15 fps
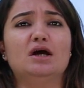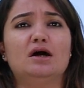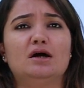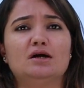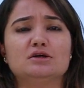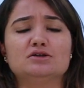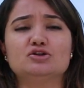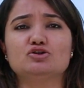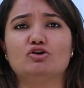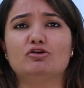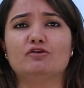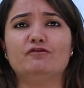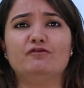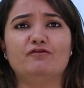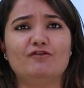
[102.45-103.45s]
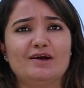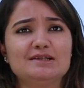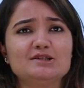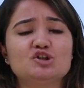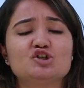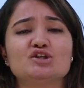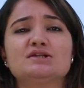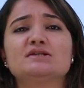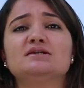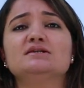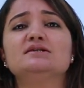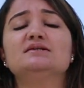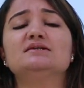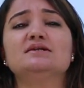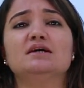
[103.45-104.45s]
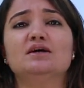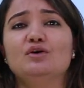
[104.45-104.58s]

uh, sort of well-chiseled